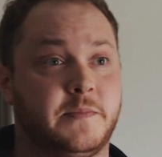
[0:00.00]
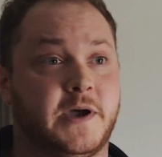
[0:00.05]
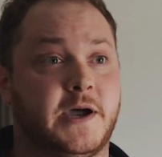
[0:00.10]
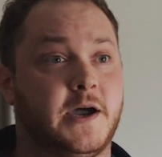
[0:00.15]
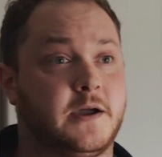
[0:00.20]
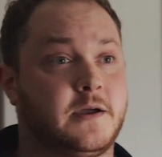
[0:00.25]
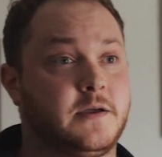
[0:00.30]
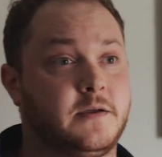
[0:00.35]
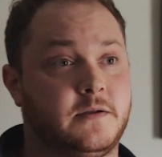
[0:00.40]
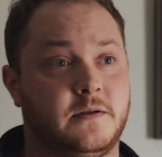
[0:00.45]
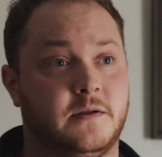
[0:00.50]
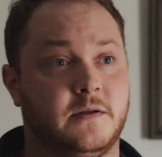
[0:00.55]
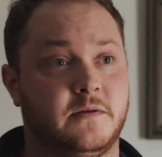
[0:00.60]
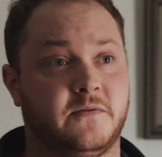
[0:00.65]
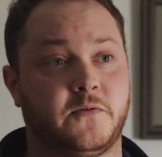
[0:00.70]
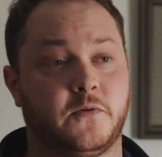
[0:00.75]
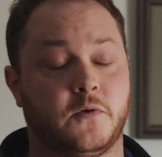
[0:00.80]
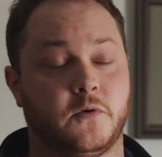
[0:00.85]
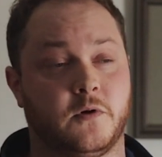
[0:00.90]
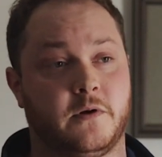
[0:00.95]
back and
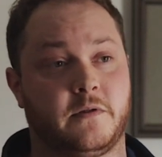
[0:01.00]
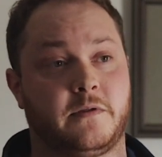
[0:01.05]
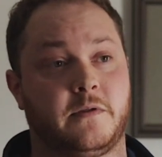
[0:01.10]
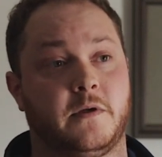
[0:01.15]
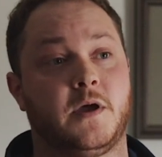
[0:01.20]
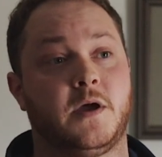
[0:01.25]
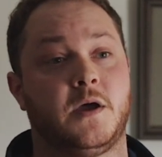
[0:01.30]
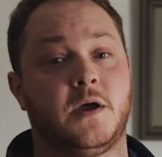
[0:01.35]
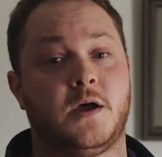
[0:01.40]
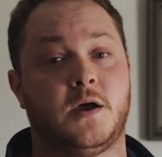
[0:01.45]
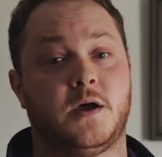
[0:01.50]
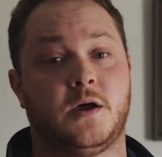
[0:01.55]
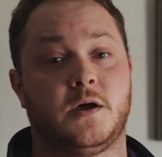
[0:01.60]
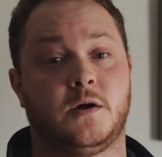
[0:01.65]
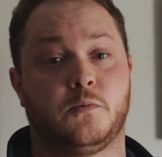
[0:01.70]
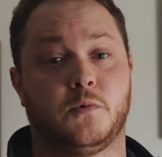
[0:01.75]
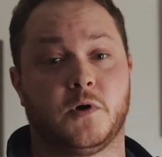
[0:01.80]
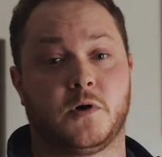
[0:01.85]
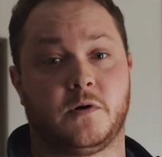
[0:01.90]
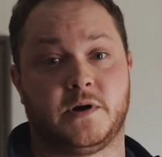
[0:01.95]
forth.
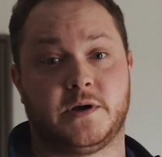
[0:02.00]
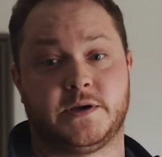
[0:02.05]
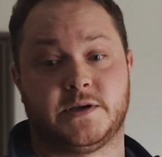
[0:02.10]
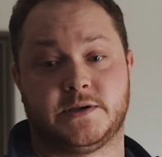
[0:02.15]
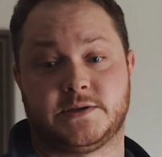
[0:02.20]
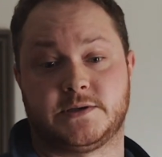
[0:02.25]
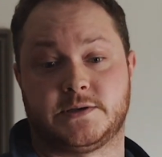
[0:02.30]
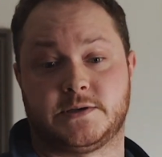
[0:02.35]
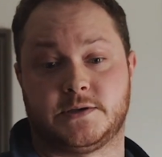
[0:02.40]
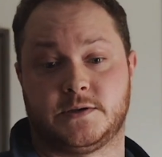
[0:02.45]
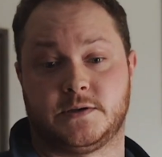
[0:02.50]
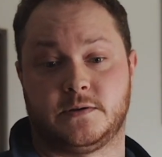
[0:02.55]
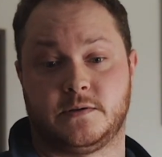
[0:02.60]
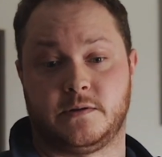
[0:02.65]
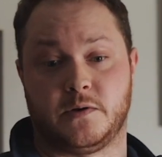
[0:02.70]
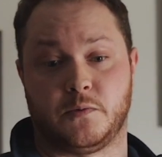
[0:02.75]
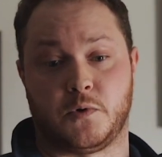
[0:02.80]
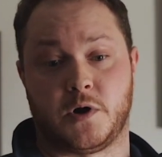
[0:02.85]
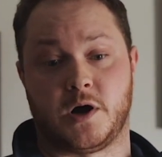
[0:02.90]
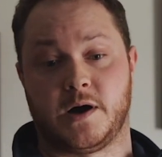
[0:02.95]
Whereas
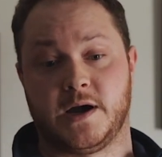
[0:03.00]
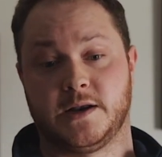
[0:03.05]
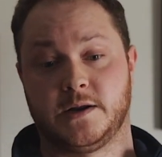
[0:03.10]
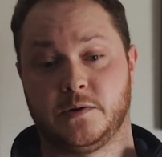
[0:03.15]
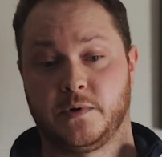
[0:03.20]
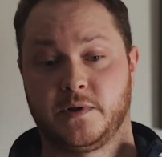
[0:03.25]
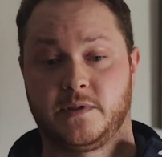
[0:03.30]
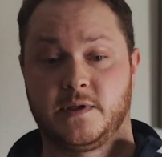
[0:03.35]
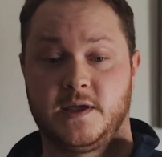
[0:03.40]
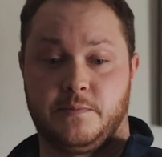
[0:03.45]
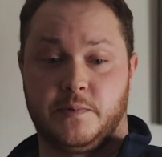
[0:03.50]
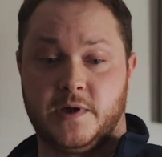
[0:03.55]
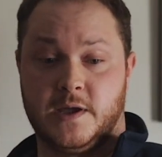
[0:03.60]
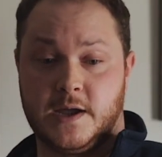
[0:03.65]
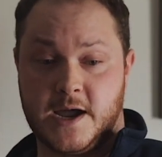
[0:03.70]
the wall I did with EP